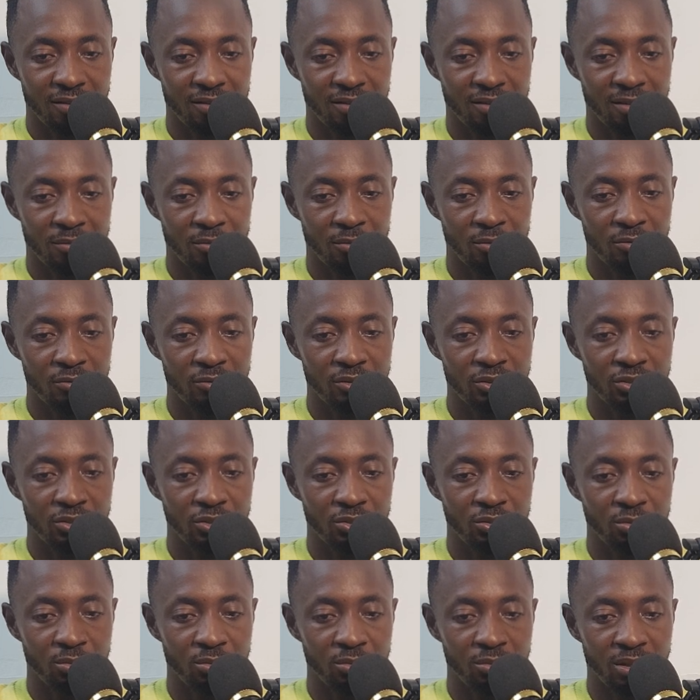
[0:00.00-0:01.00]
Above this
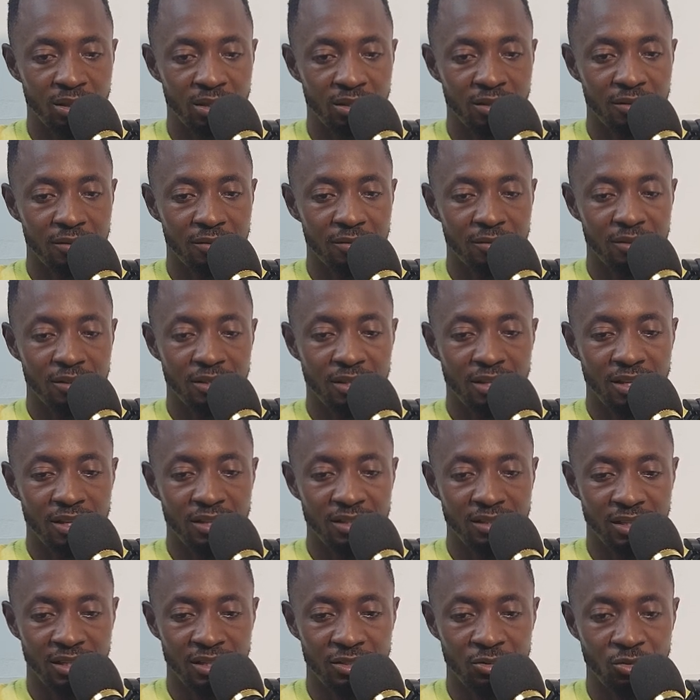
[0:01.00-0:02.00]
shoulder. And
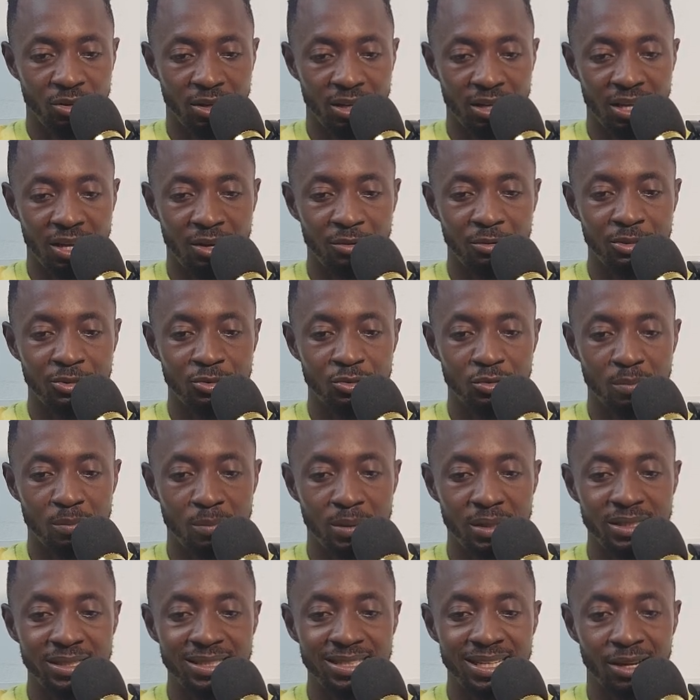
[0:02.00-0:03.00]
then you allow it to
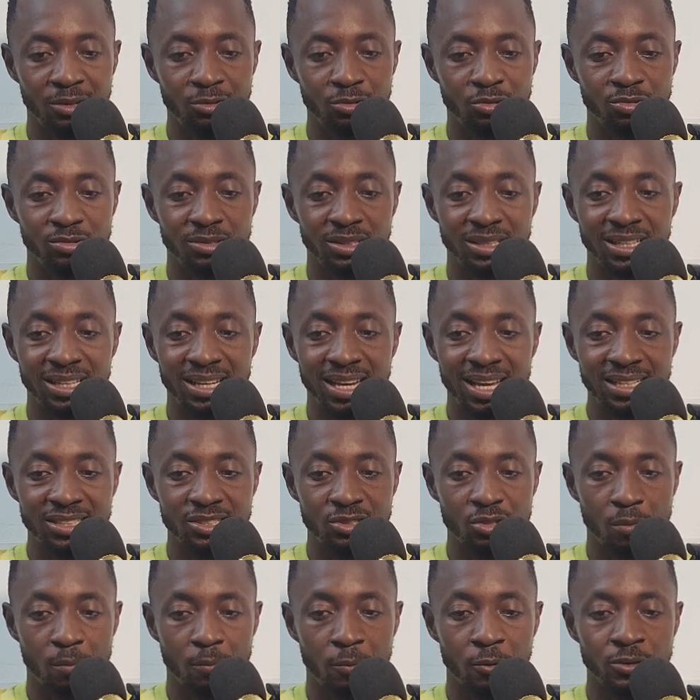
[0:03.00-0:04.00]
bleed down to the next
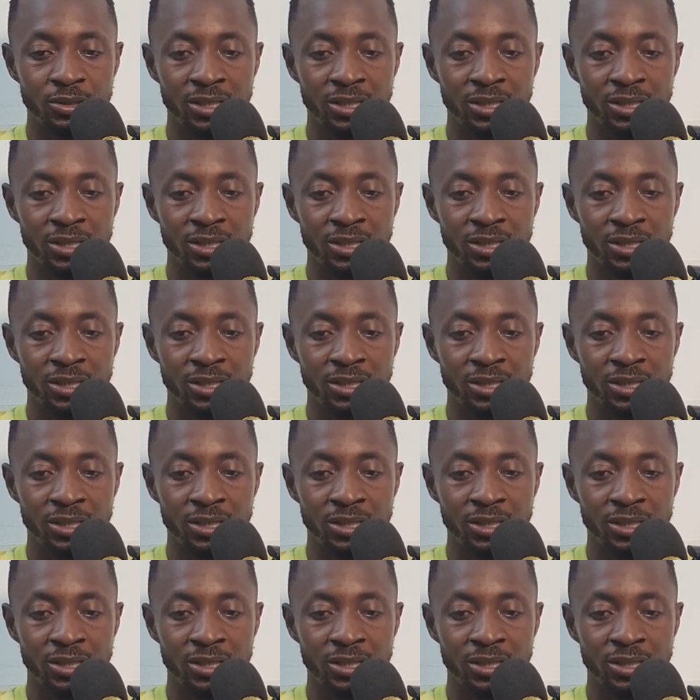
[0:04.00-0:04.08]
support.